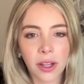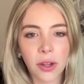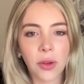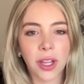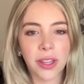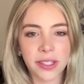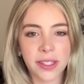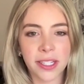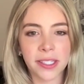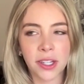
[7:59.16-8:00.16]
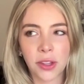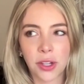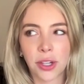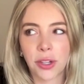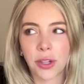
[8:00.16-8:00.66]
Okay, that's
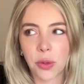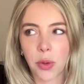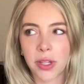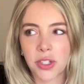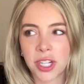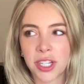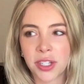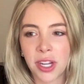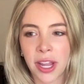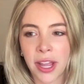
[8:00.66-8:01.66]
another good question.